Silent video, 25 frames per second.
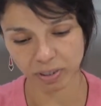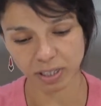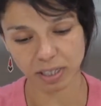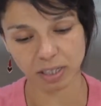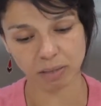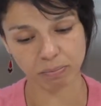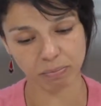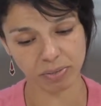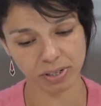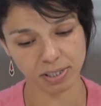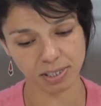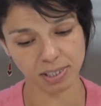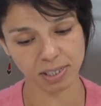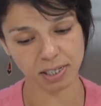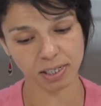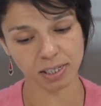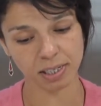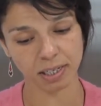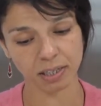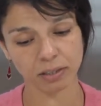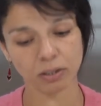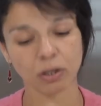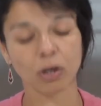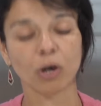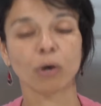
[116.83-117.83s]
in
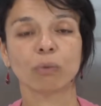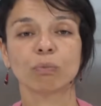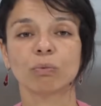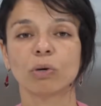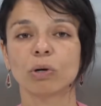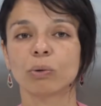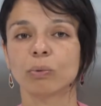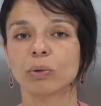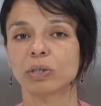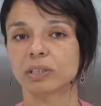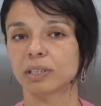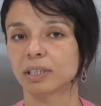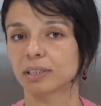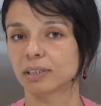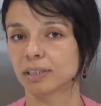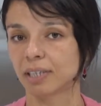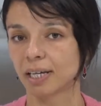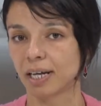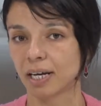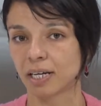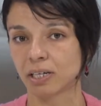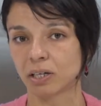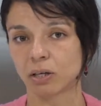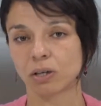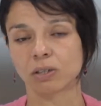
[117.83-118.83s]
Brasilia on World Water
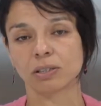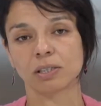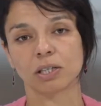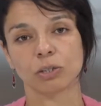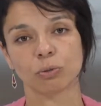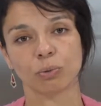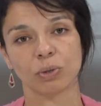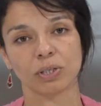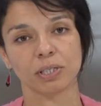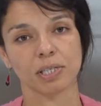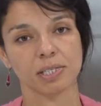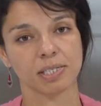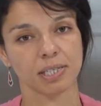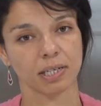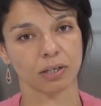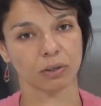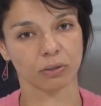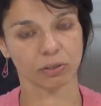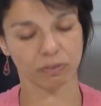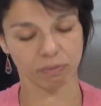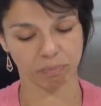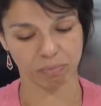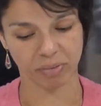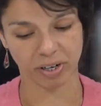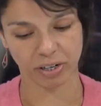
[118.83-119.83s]
Day on the twenty-second
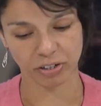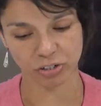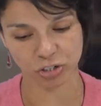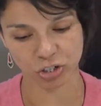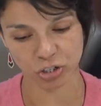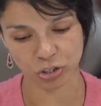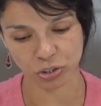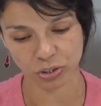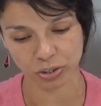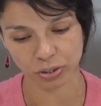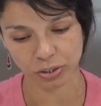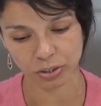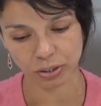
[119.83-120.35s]
of March.